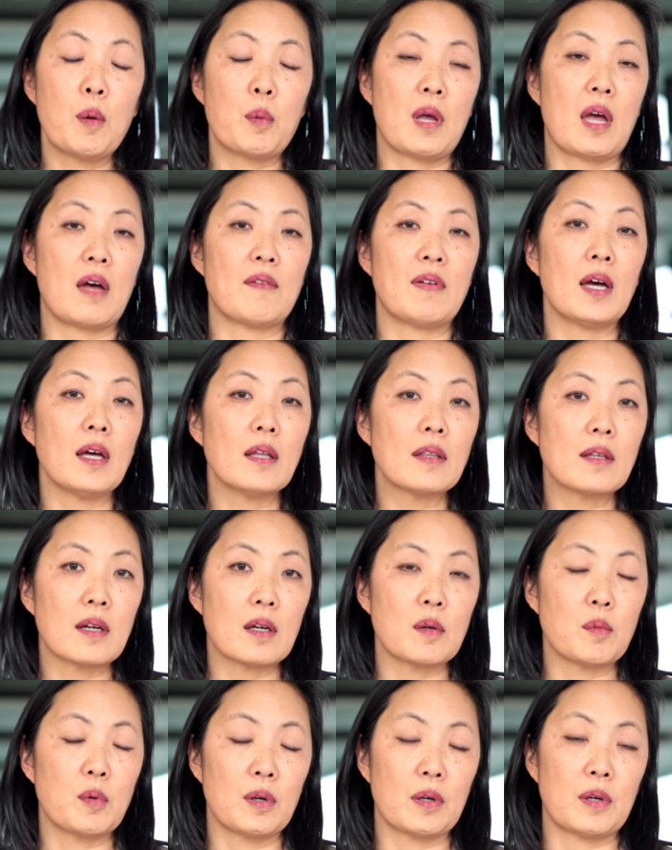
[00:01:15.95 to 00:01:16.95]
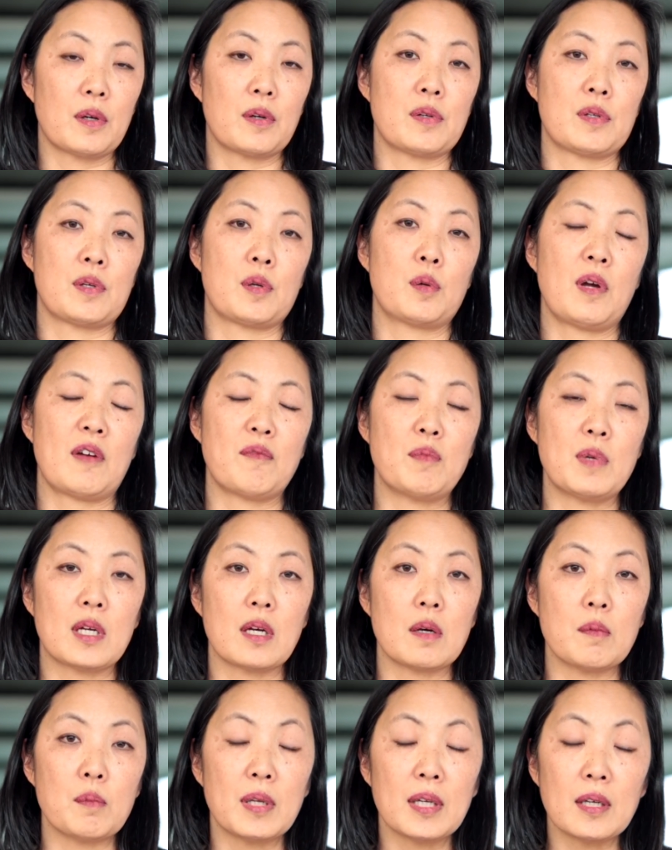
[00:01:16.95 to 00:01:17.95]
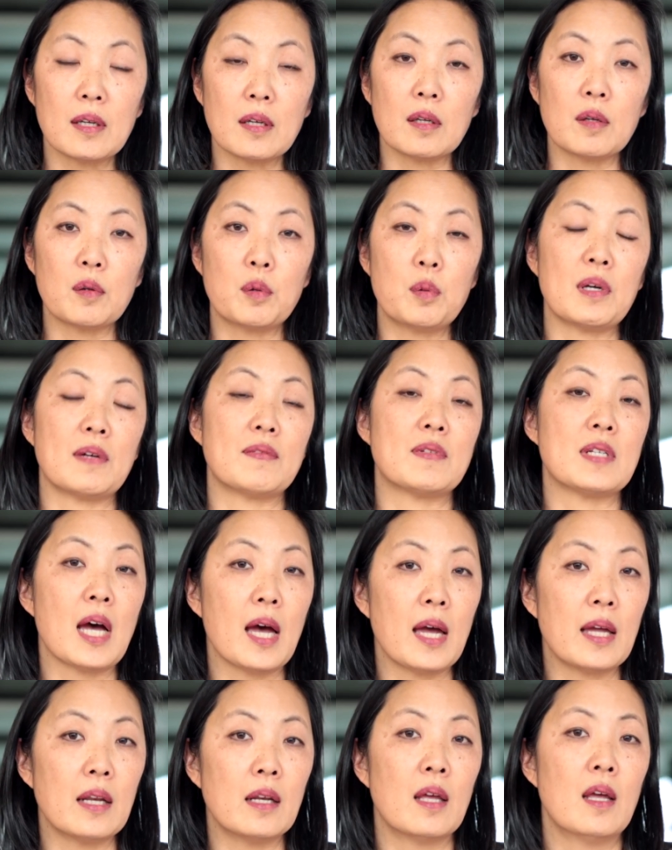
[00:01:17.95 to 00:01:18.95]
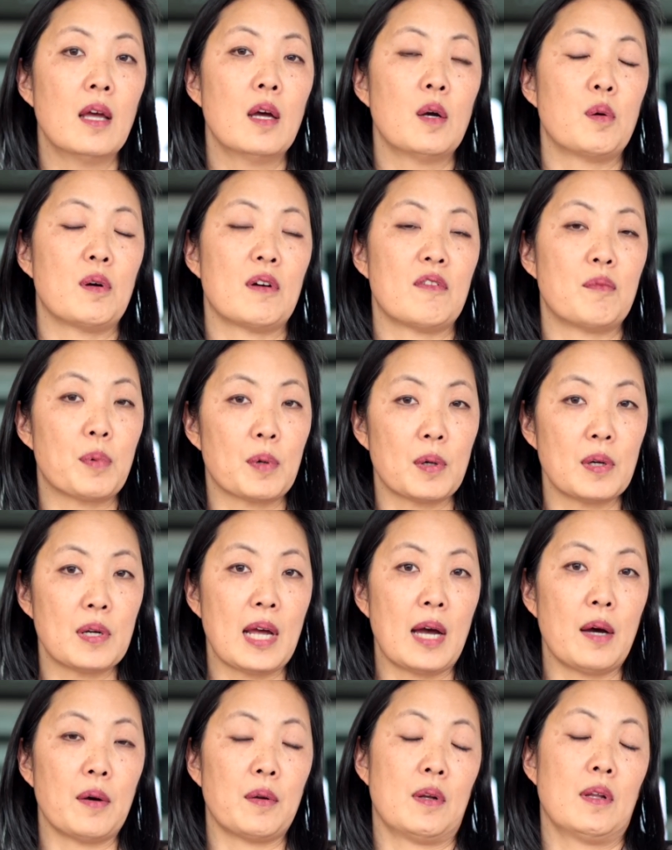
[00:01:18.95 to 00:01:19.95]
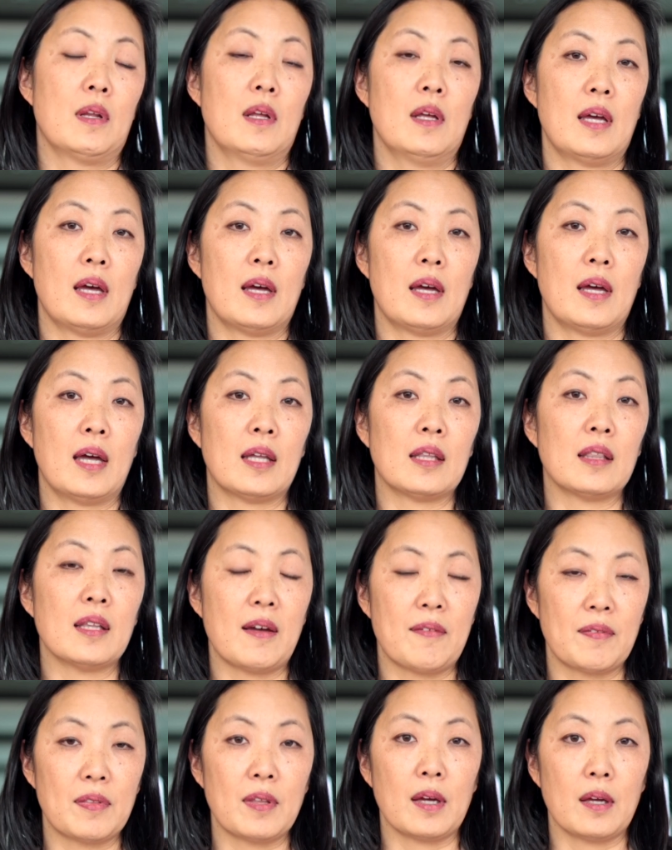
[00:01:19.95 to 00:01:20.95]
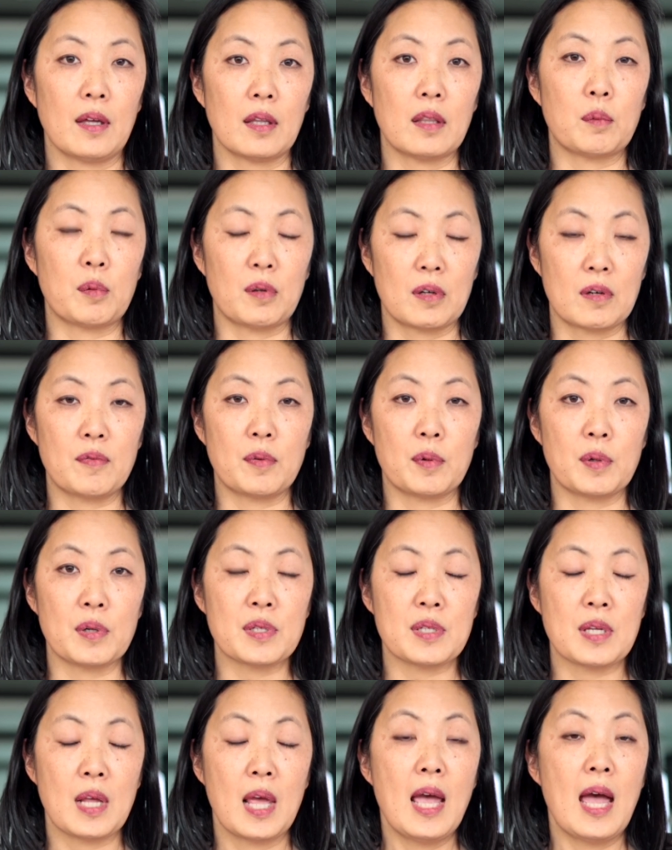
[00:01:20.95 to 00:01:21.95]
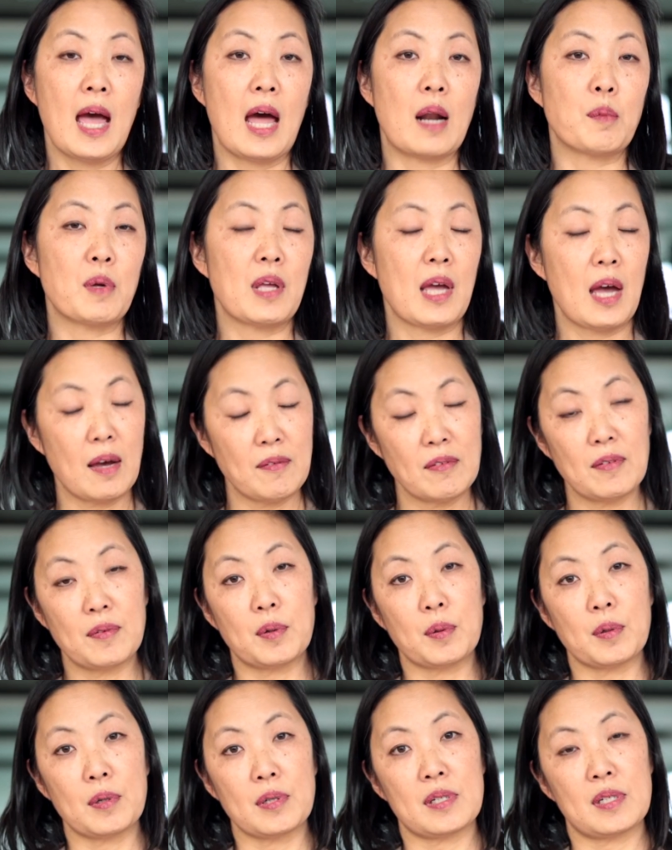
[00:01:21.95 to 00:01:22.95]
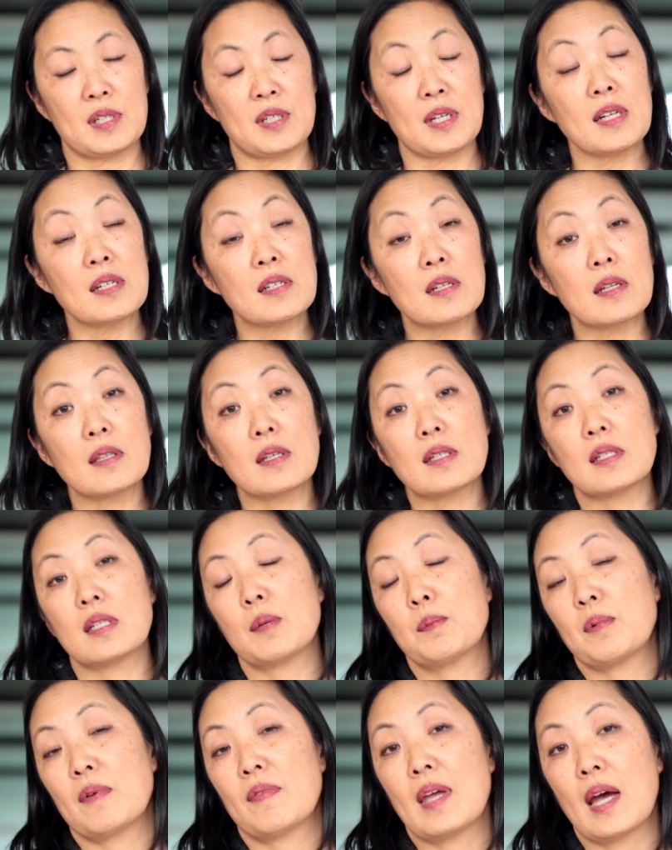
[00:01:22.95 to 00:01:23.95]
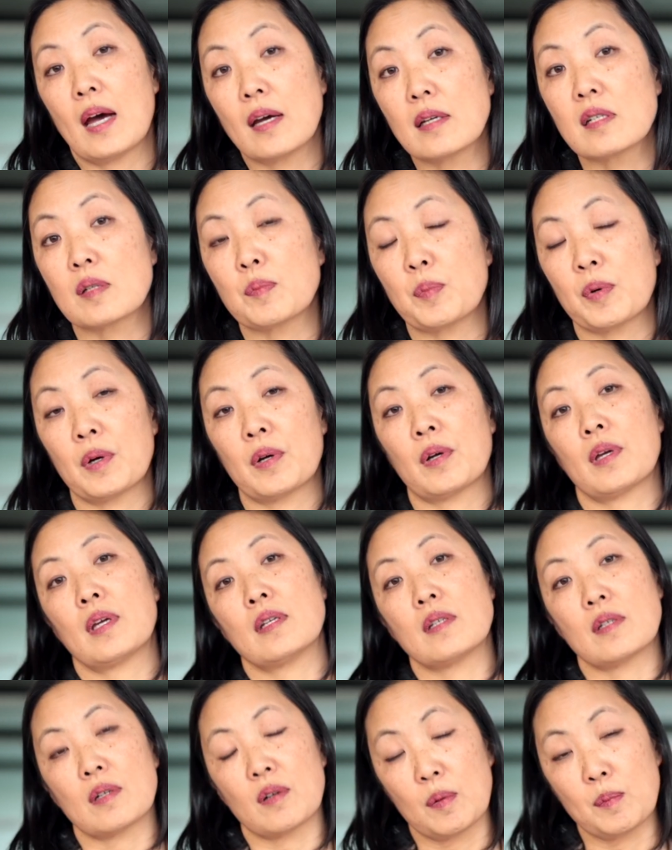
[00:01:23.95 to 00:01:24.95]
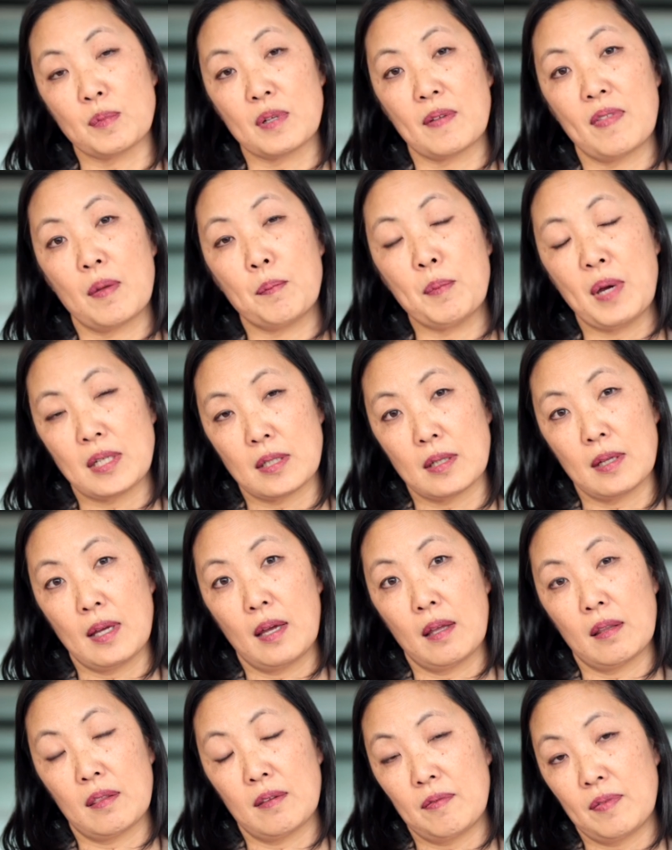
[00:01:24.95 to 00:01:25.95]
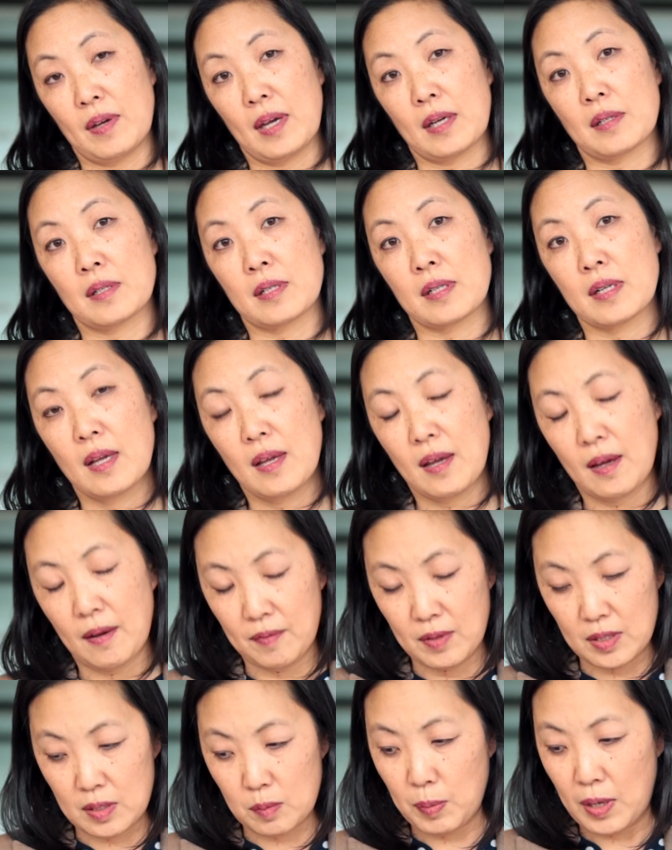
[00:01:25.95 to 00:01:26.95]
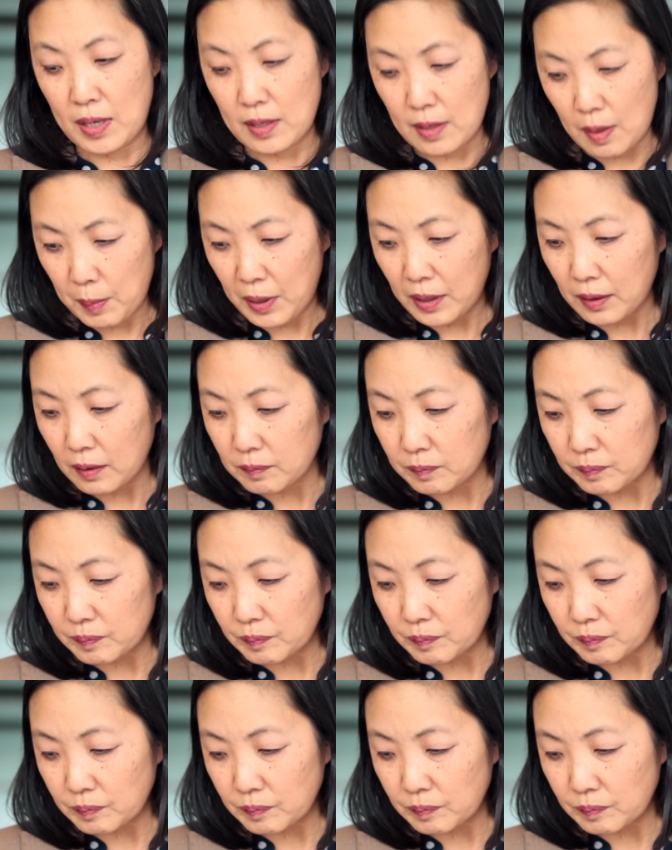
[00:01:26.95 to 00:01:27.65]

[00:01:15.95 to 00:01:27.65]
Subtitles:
We have healthcare workers who have become ill, who have died, who have burned out and left the health workforce. And we have, of course, just seen the tip of the iceberg in terms of the mental health effects of this pandemic.